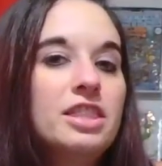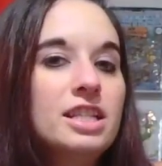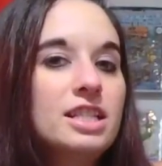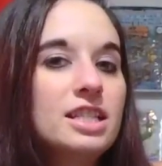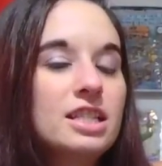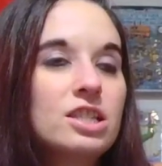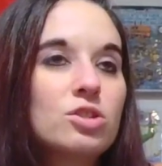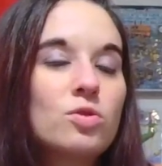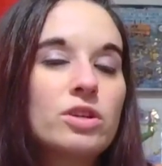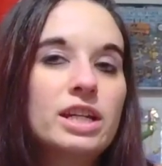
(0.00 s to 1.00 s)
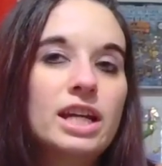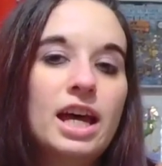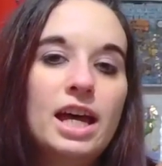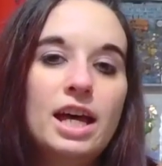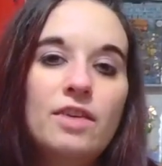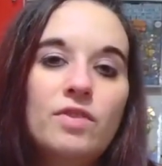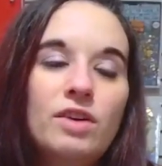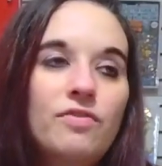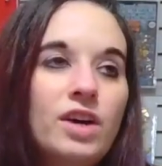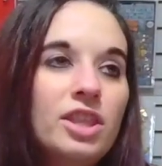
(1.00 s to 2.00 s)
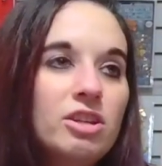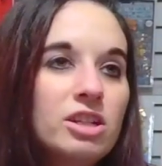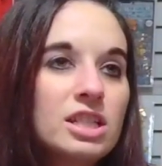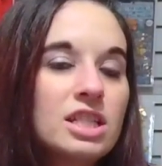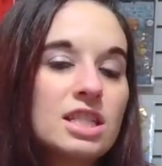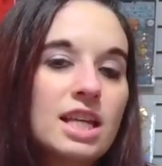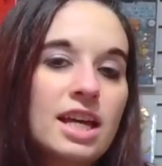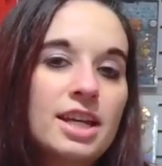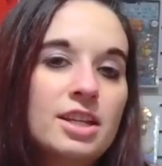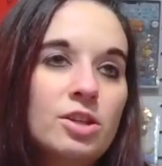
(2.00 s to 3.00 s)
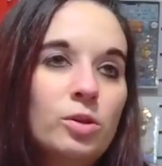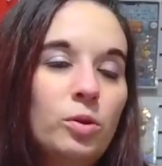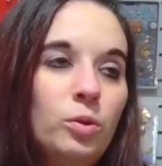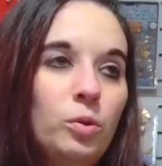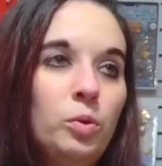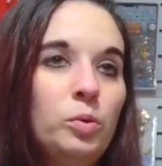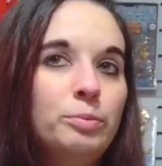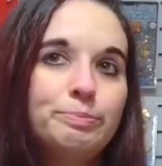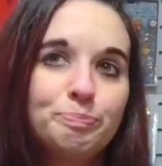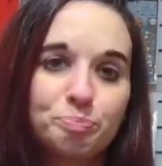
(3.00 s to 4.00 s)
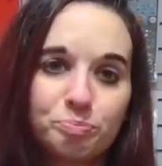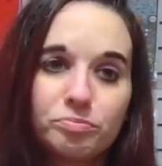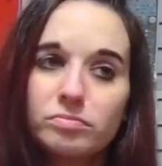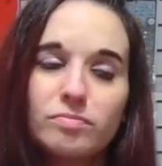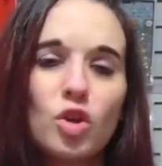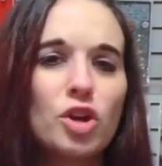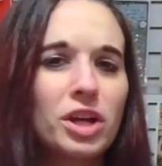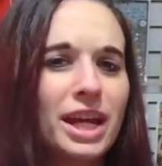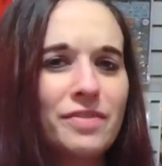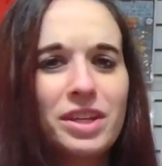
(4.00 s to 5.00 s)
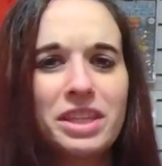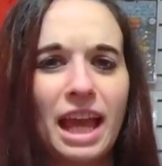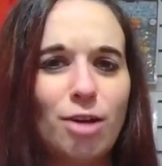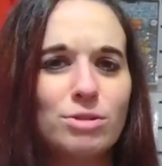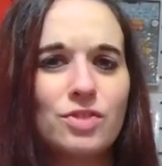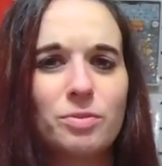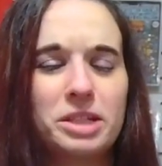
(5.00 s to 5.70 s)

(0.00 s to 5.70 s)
this is the story of a father and son who... are kind of on the outs from